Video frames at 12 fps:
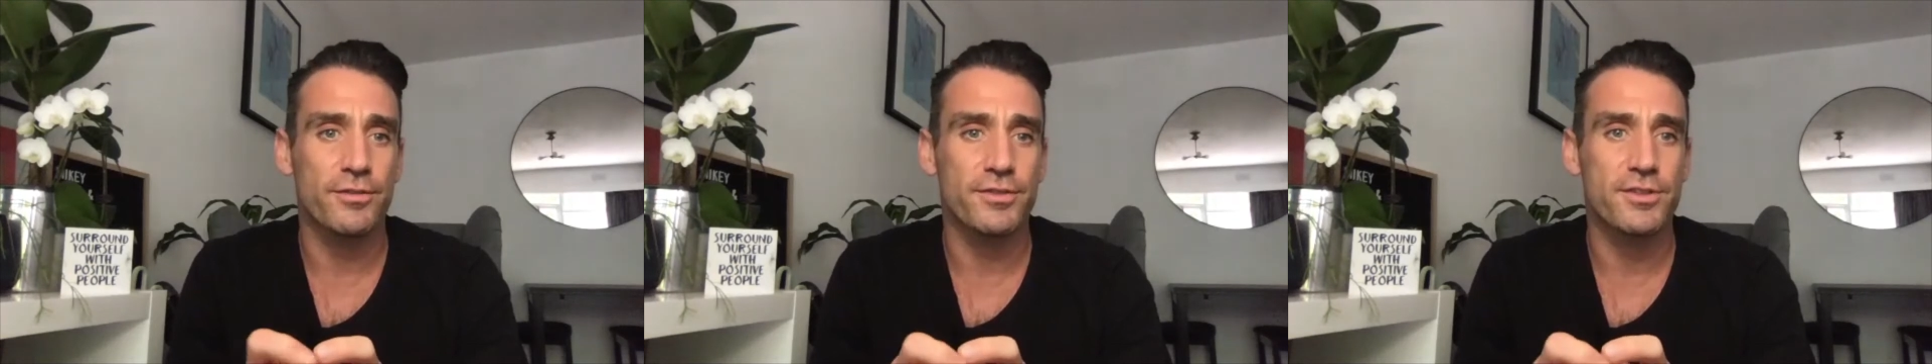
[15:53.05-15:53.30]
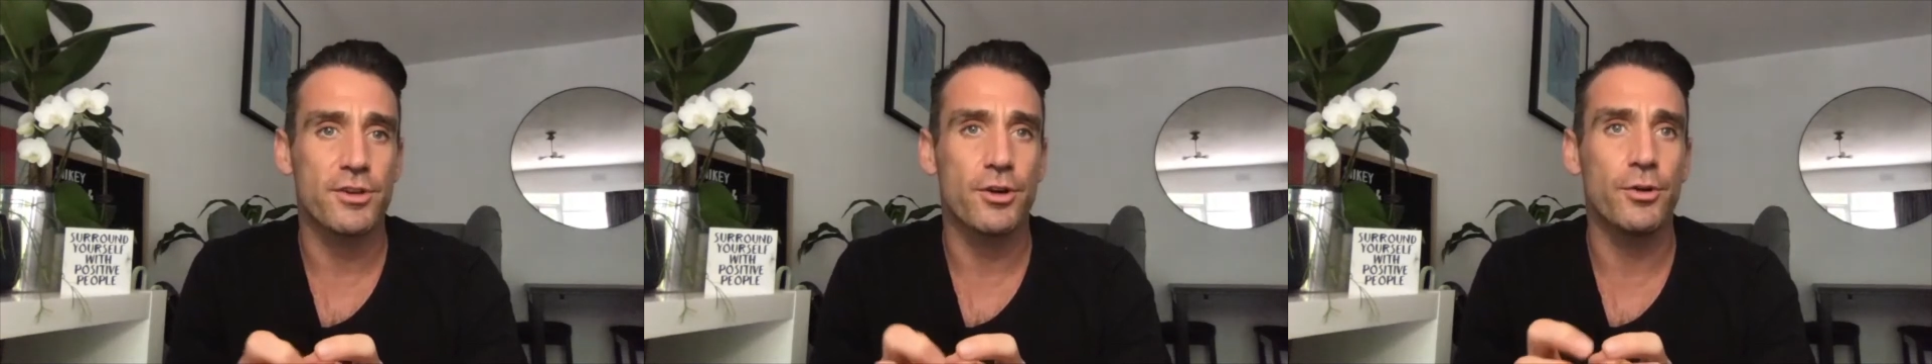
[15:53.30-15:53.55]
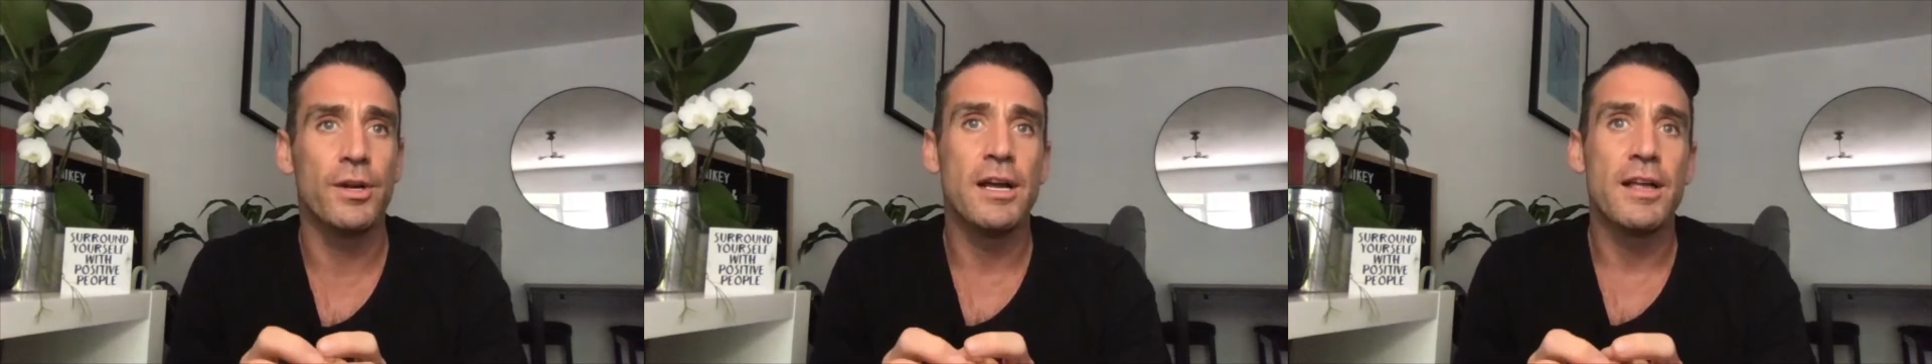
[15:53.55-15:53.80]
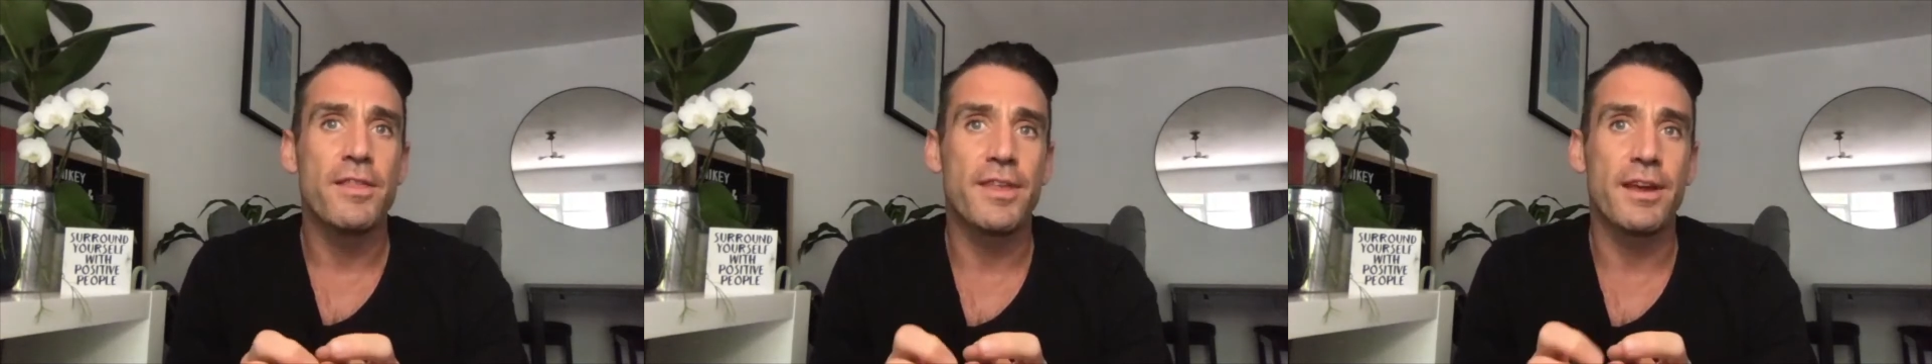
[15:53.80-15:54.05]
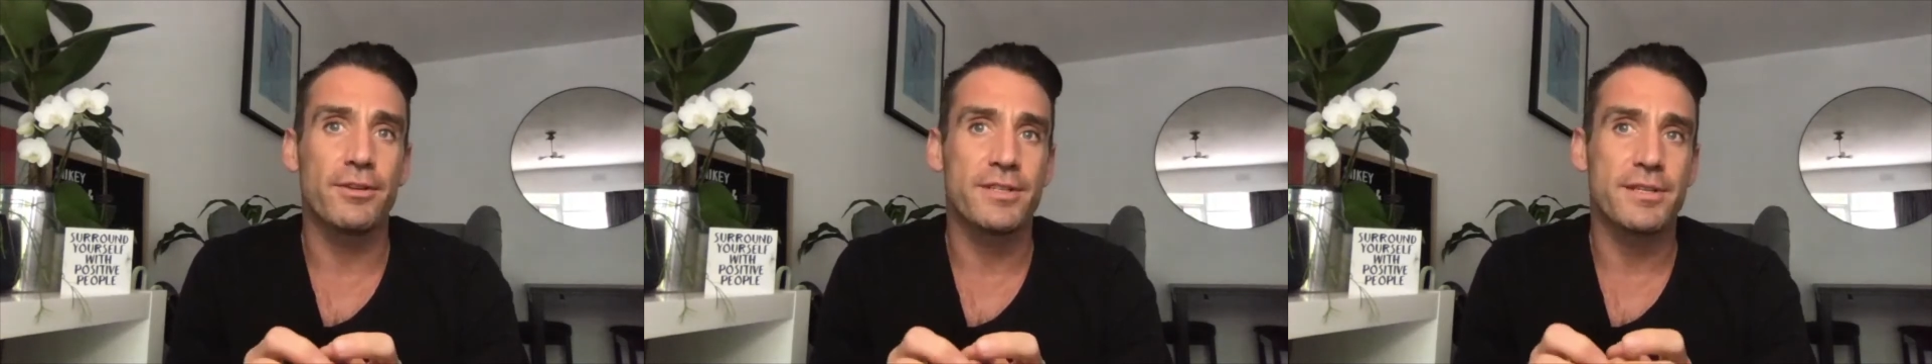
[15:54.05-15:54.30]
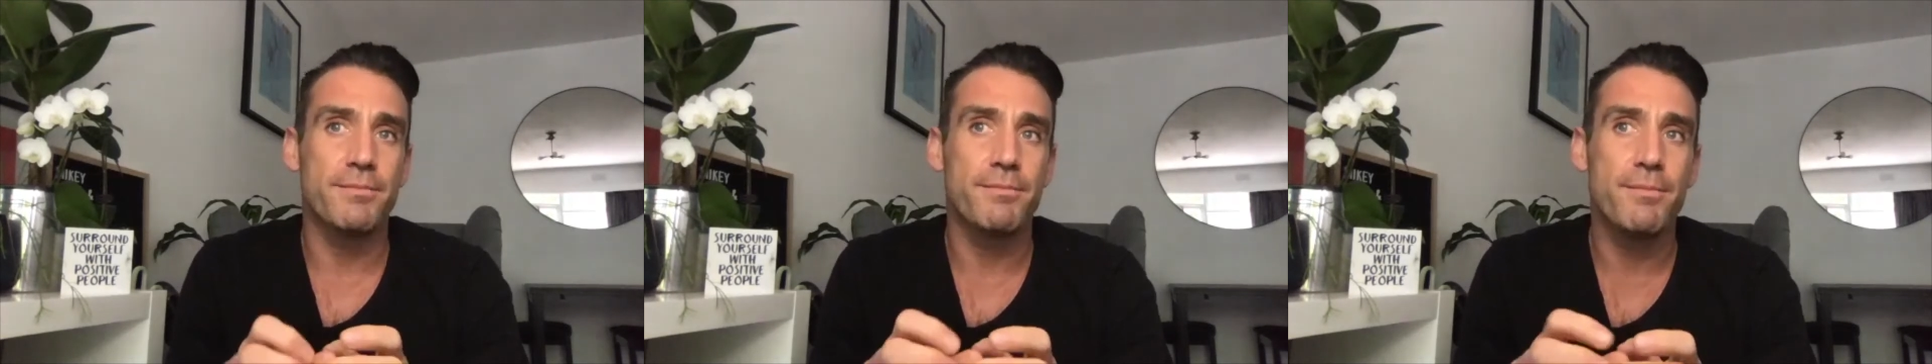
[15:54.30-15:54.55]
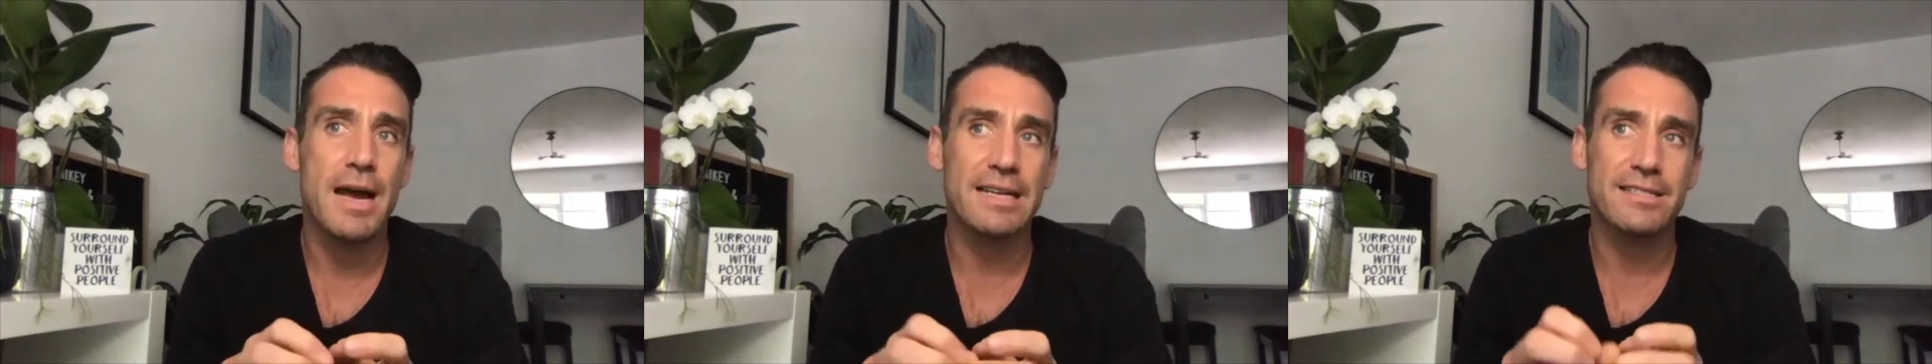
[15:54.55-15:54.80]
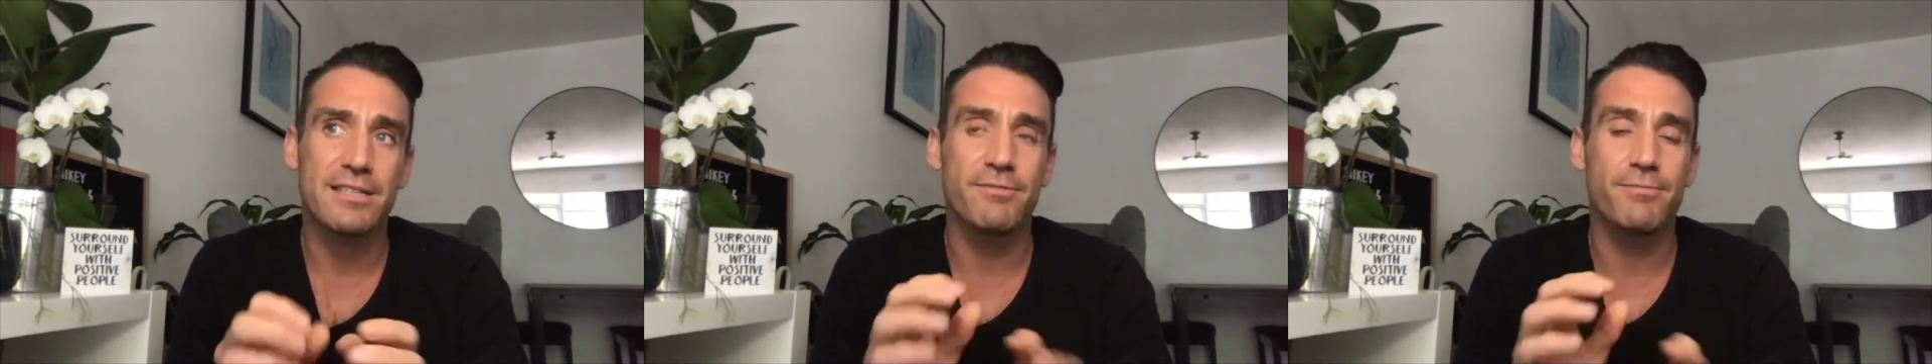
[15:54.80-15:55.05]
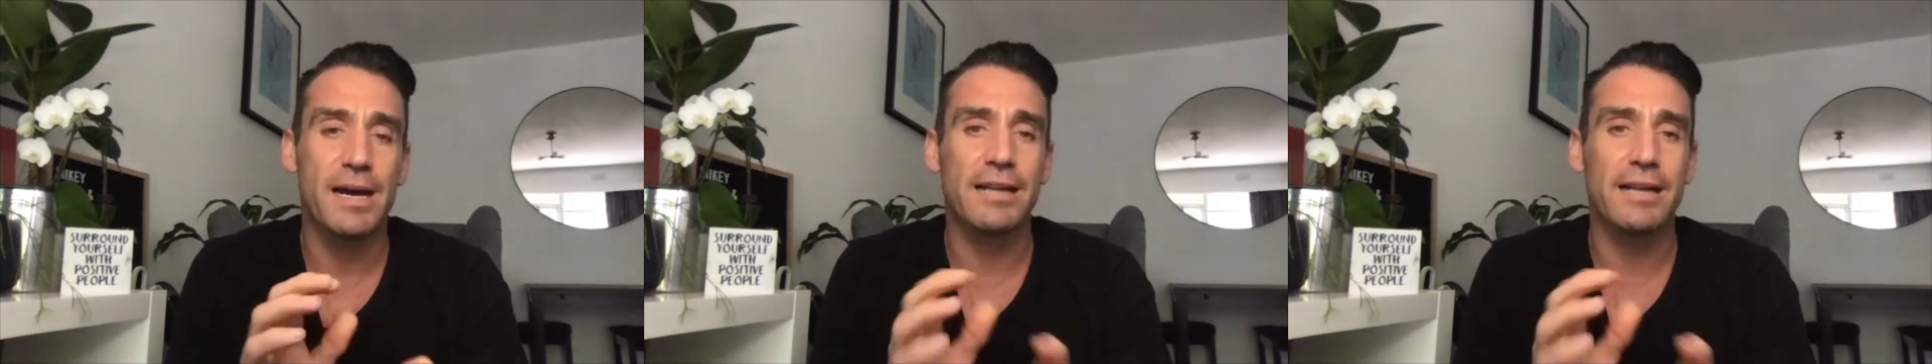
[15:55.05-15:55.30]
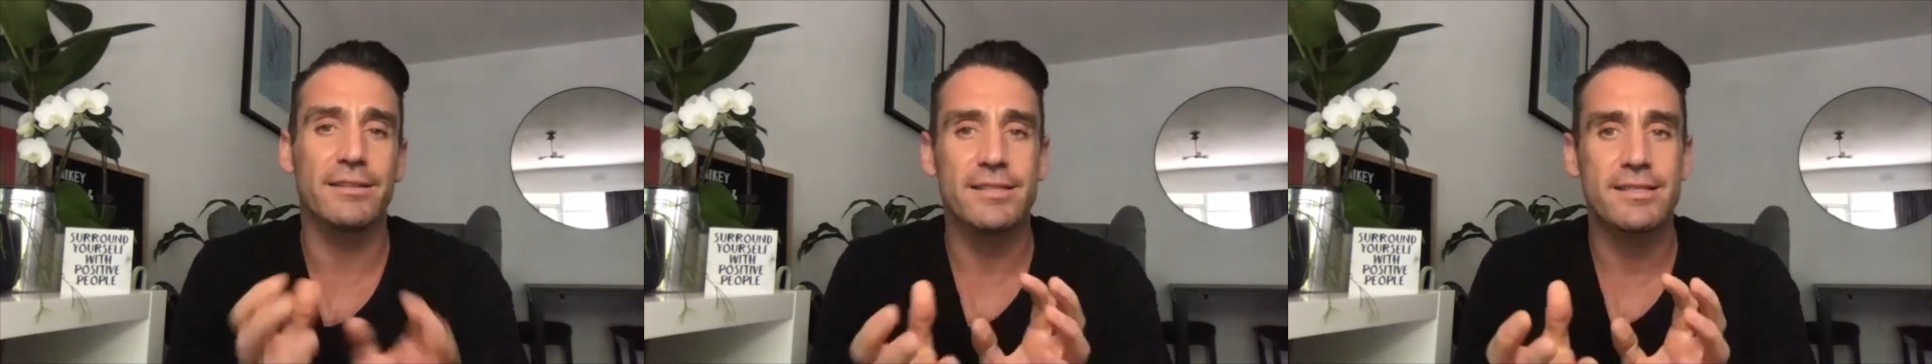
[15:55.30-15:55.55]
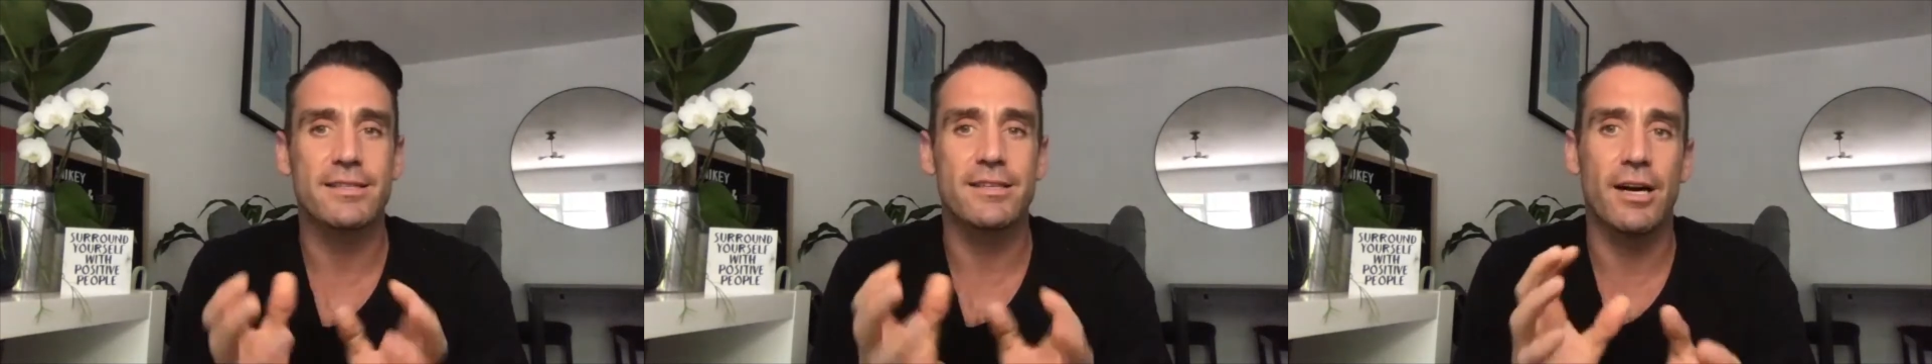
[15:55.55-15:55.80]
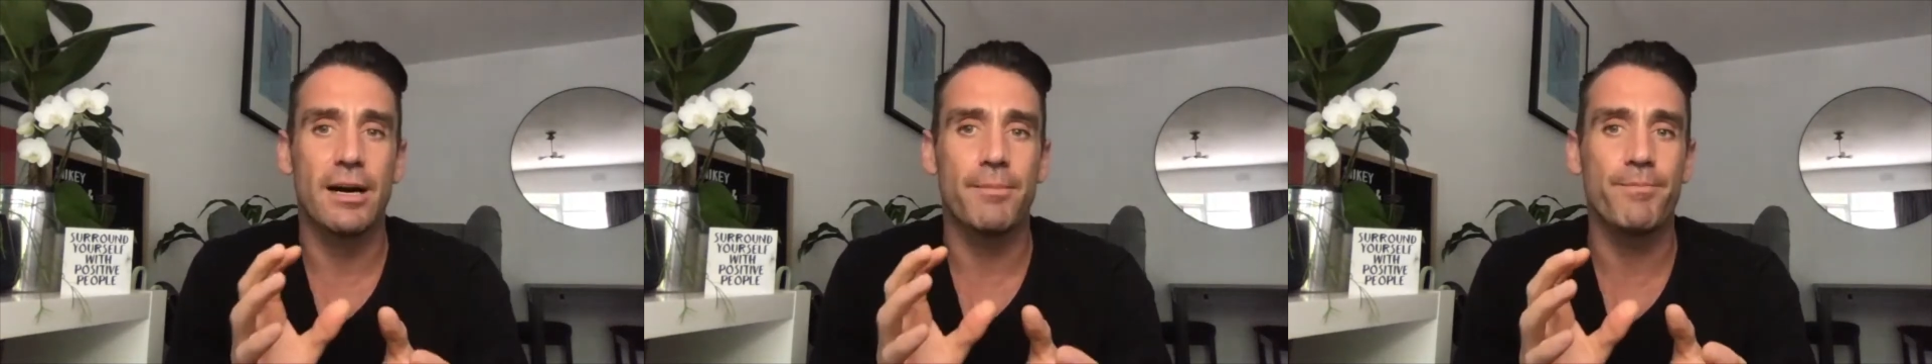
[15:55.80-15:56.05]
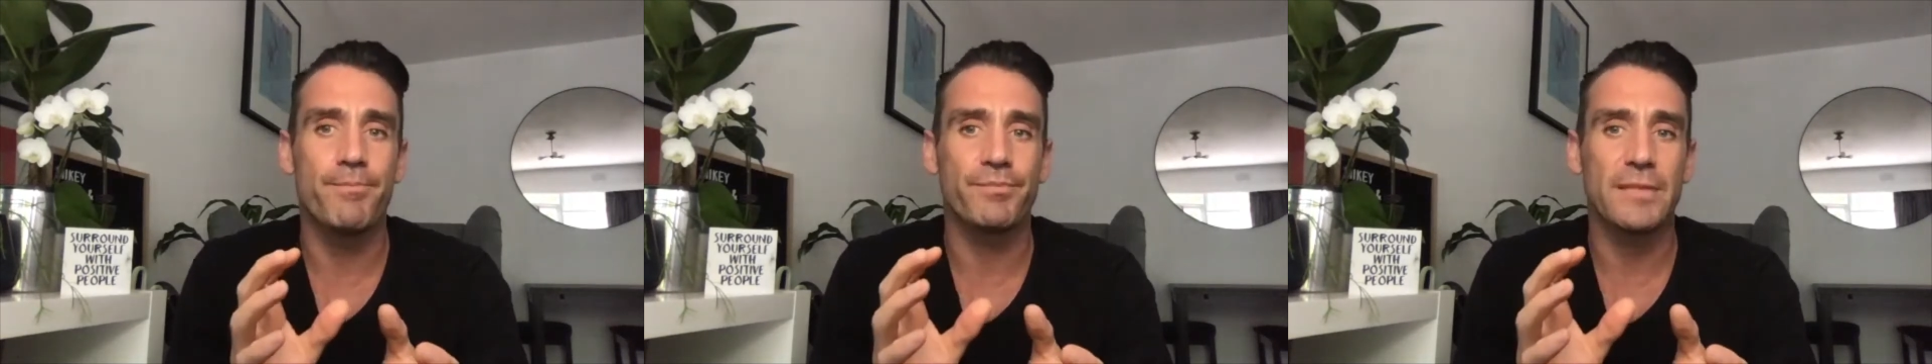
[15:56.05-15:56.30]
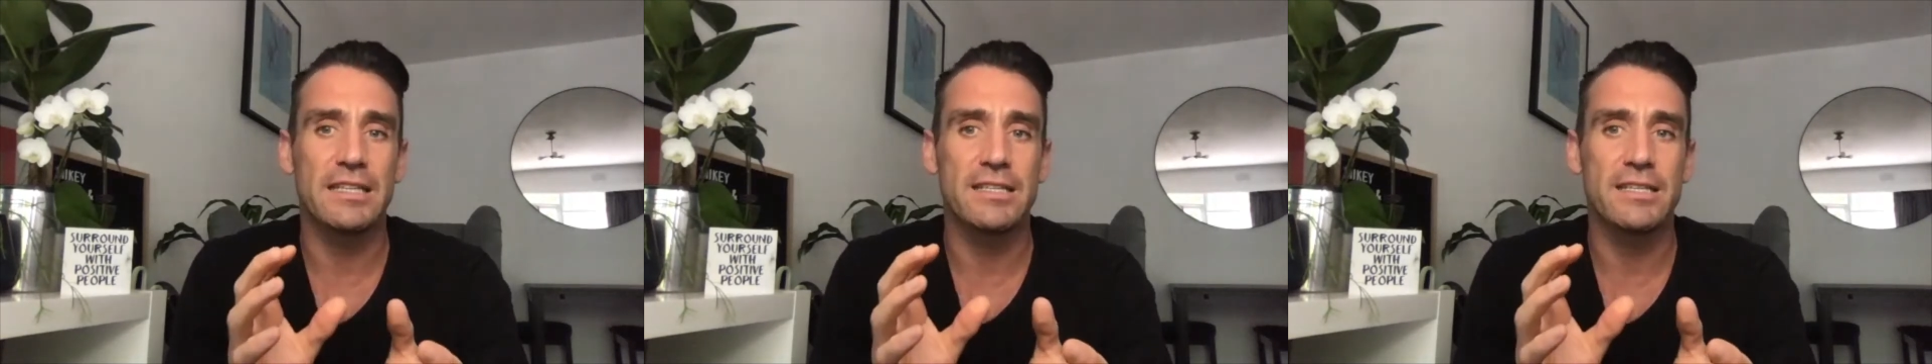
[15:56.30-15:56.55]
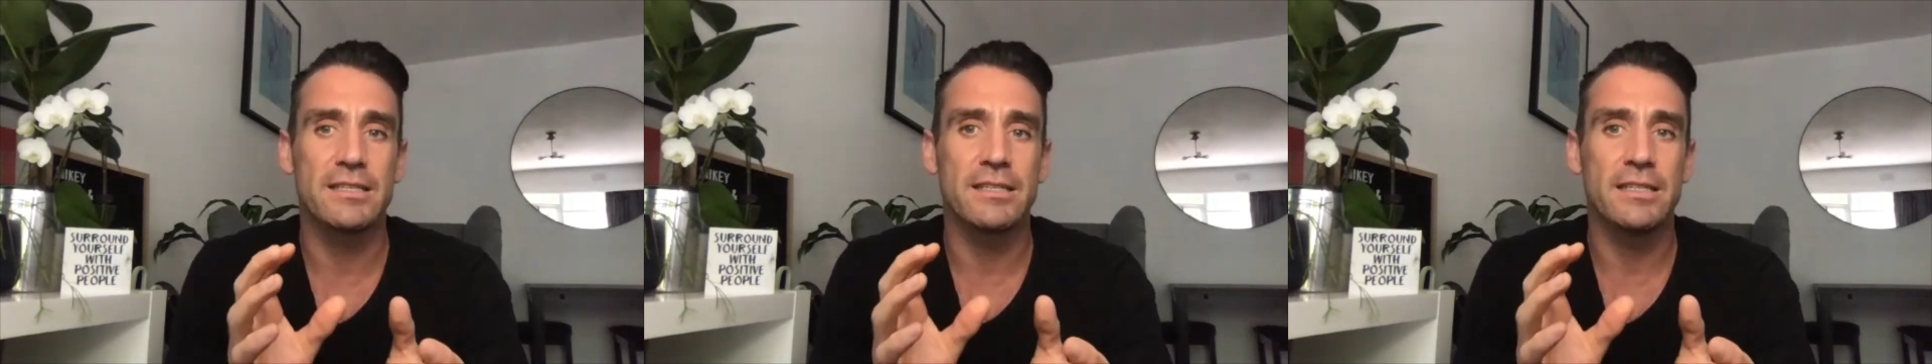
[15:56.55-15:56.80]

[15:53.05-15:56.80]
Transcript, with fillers: So there is a massive balance in a